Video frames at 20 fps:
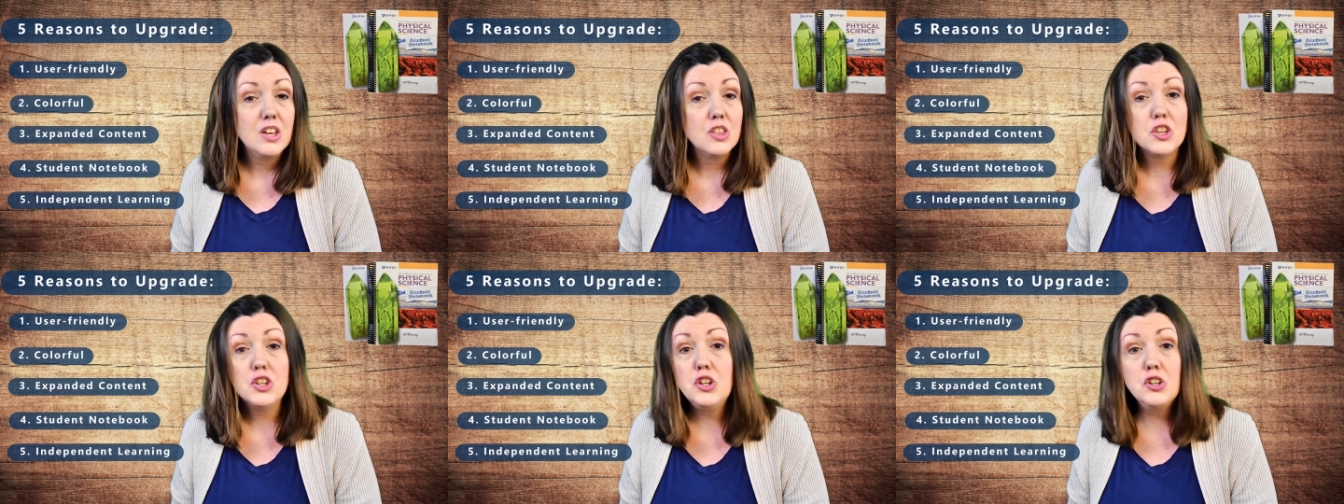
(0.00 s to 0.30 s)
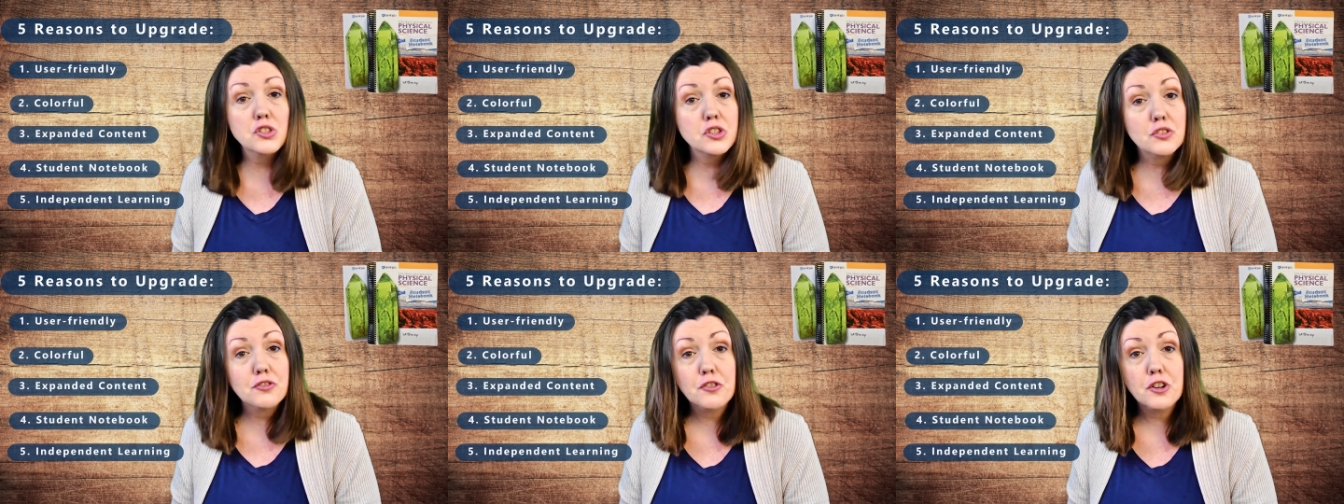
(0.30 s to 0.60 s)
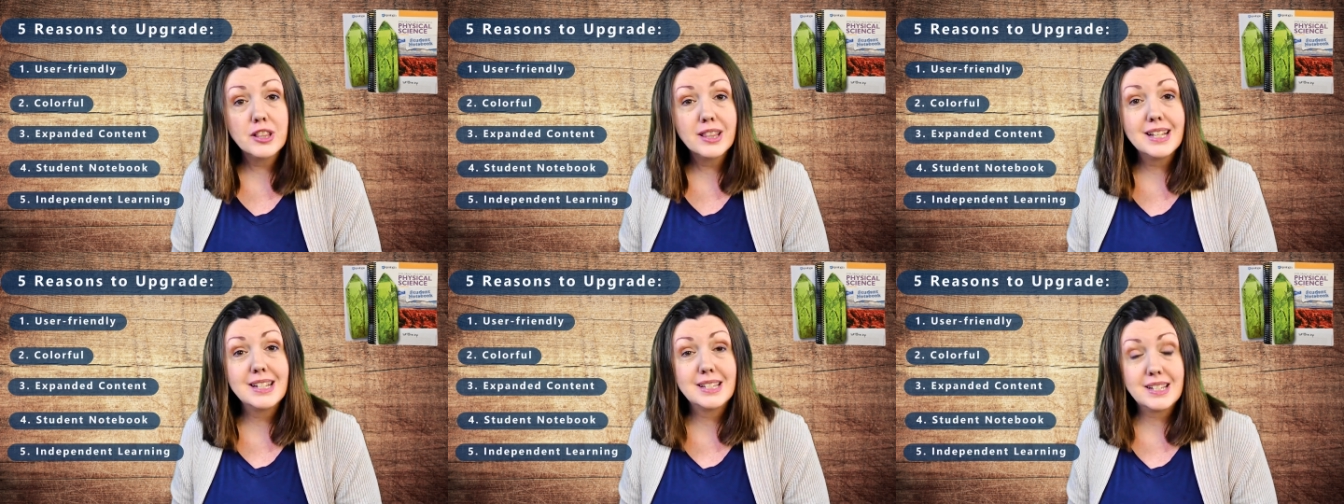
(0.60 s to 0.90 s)
The
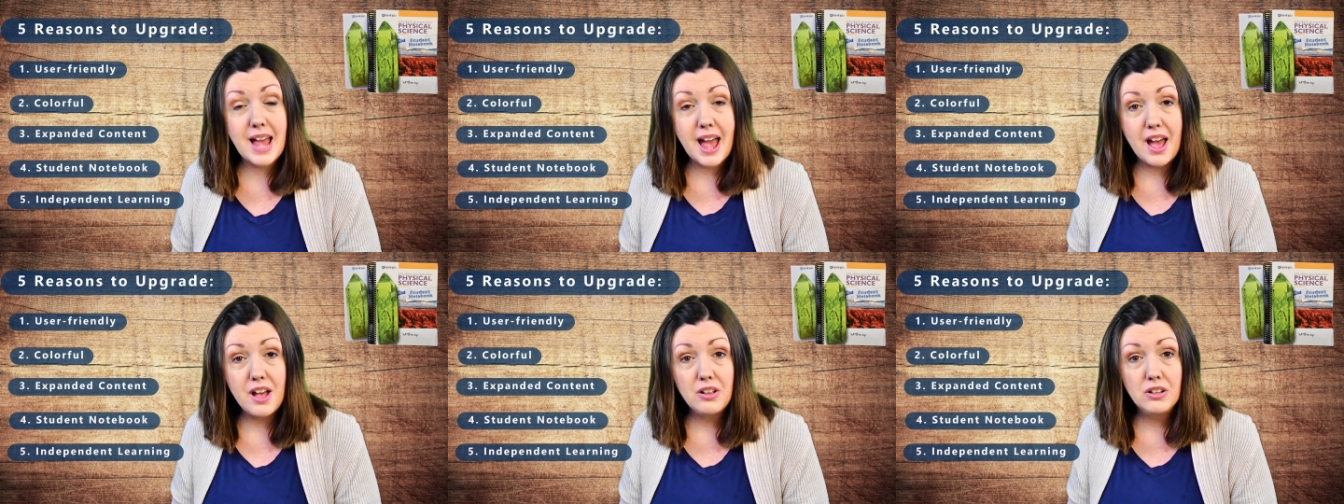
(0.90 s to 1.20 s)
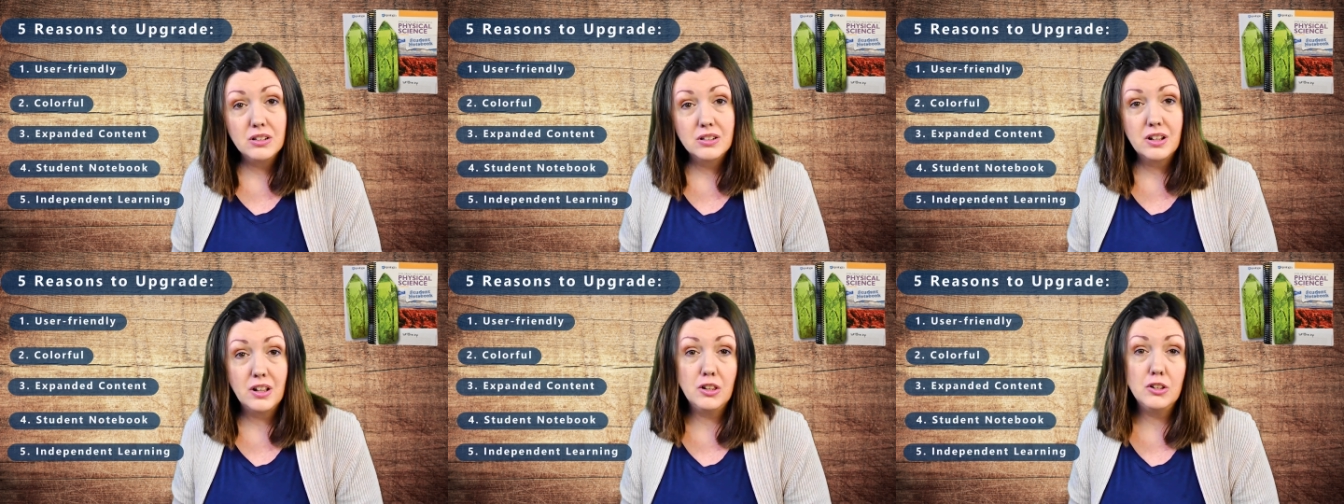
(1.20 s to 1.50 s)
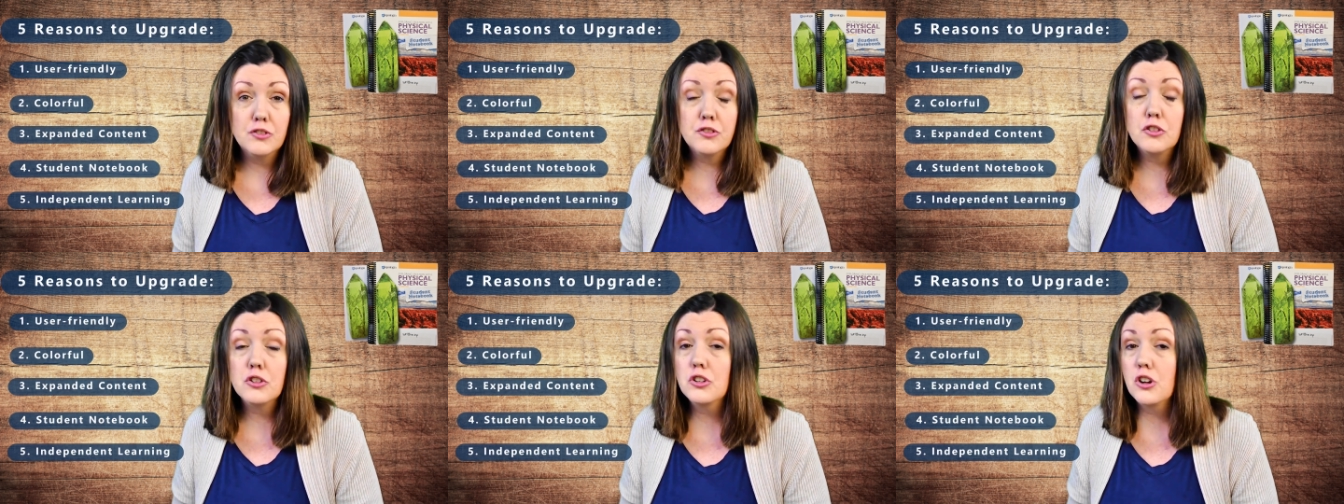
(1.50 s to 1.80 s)
user-friendly style,
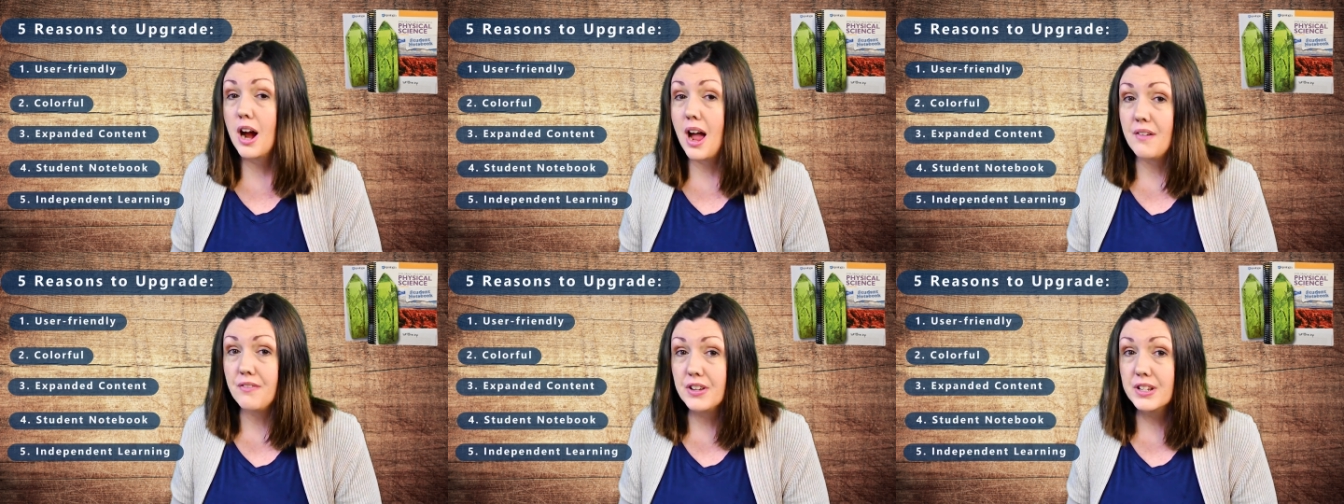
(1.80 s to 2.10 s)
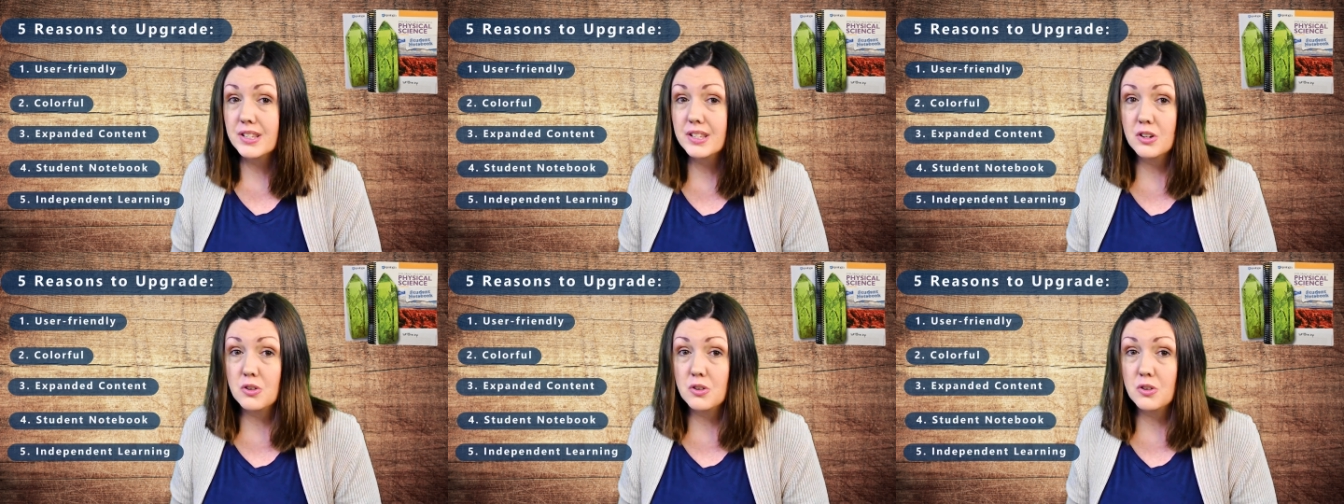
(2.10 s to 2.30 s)
colorful graphics